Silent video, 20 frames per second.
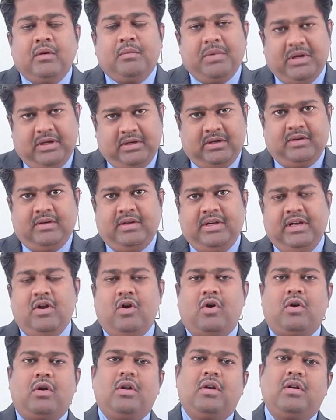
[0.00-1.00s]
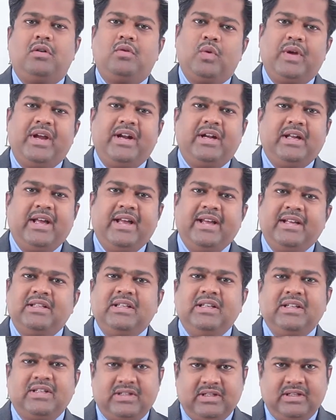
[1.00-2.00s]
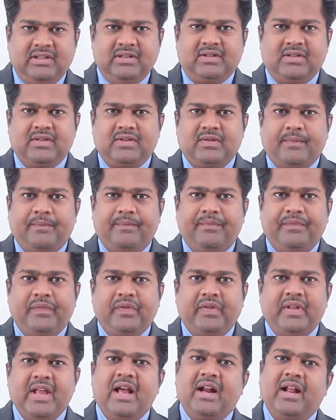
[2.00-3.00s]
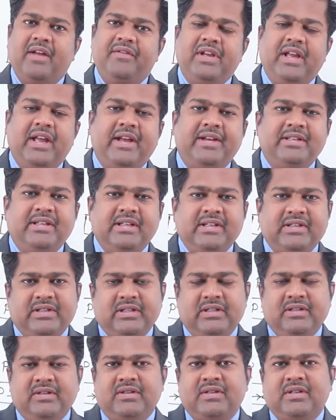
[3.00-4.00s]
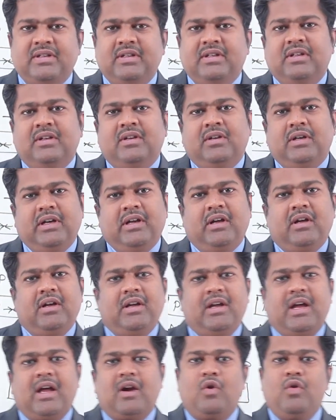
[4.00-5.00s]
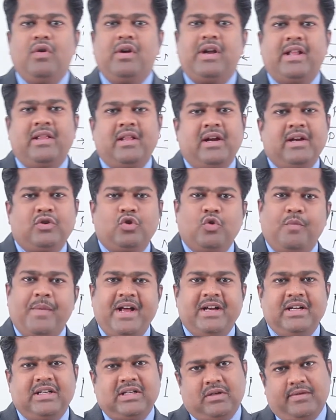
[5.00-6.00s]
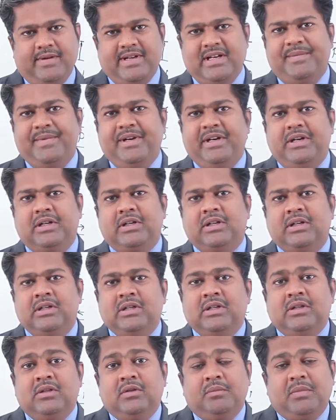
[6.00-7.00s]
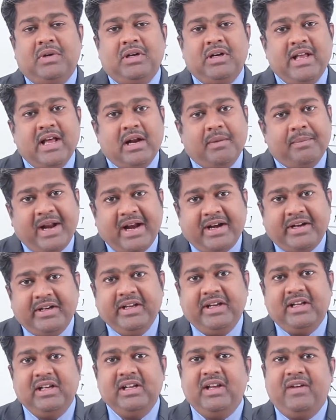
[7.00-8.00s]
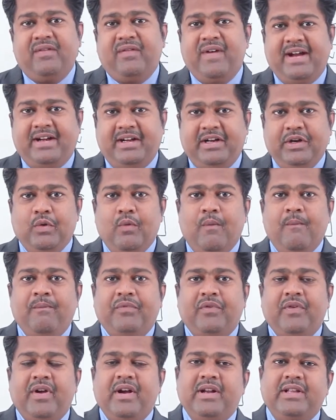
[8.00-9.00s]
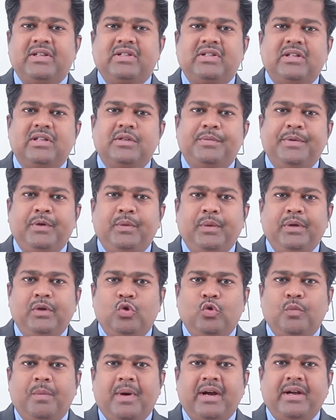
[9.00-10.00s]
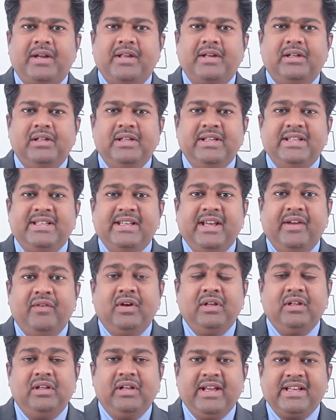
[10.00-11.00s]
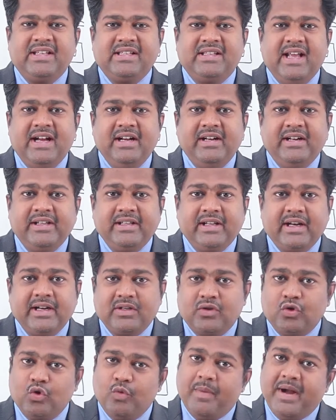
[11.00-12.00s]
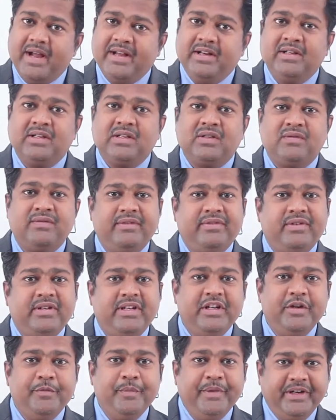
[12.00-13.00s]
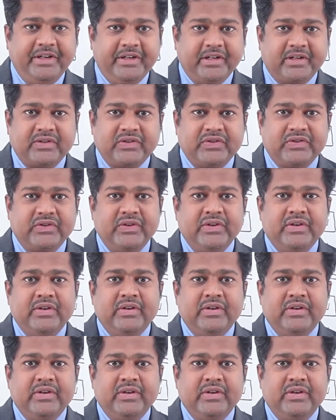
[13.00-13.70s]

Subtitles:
But in order to get existence, they are having existence around 10 raised to minus 12 meter, but they are practically effective when distance between two particles is even less than 10 raised to minus 15 meters.